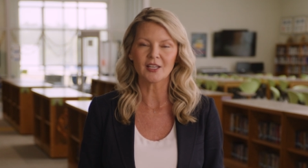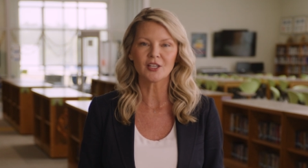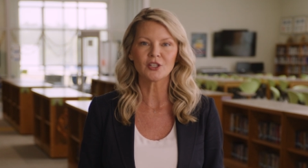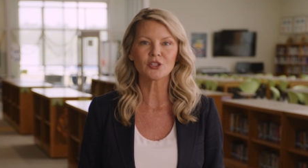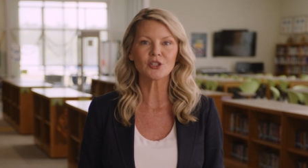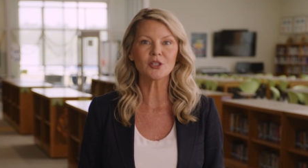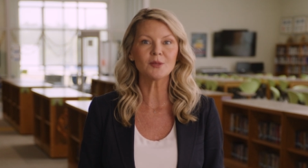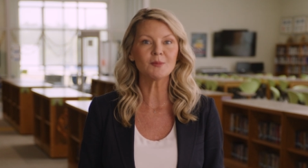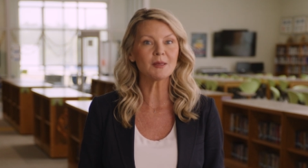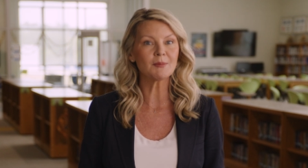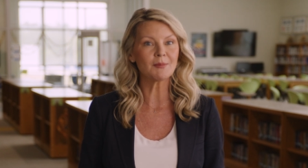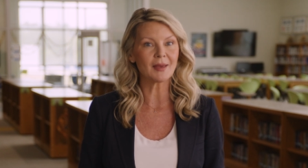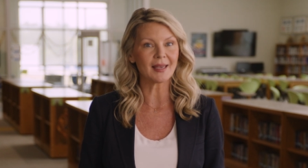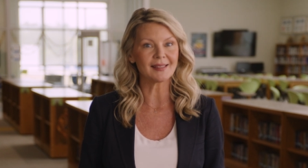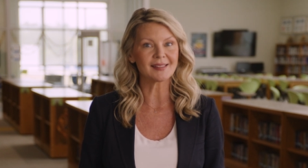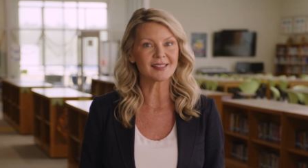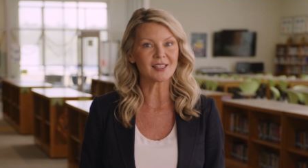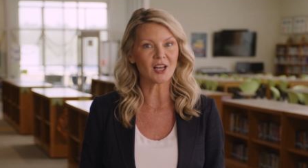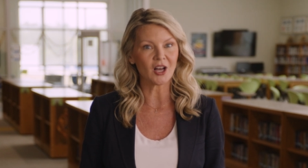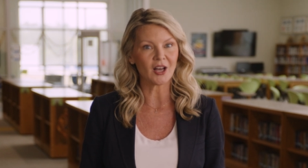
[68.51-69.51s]
should be
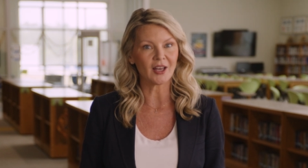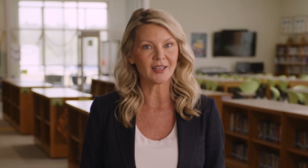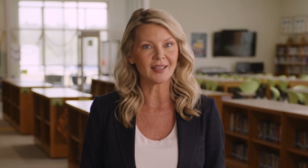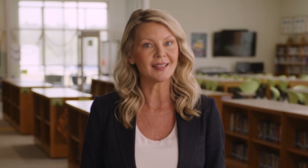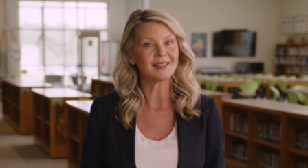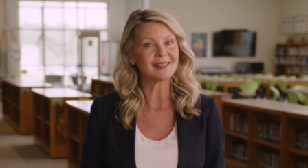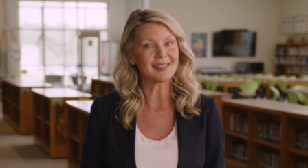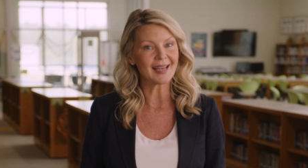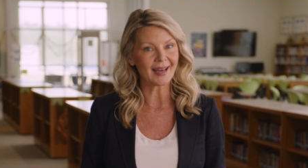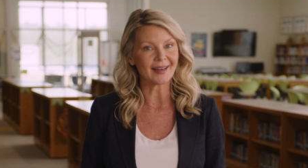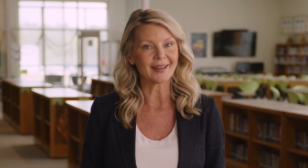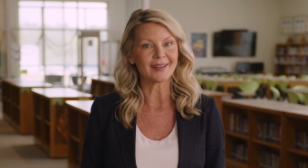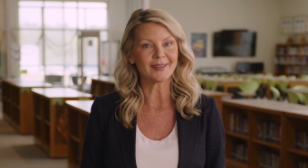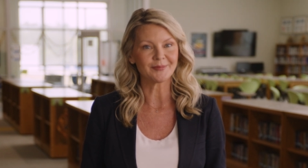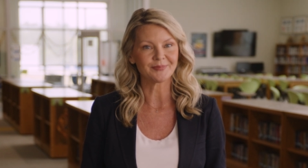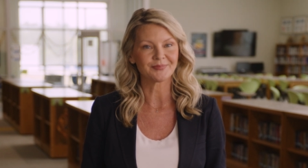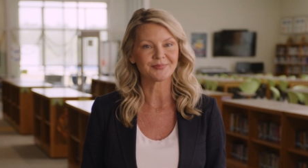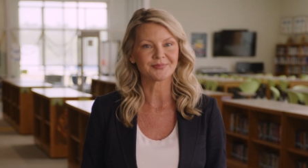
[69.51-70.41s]
based on data.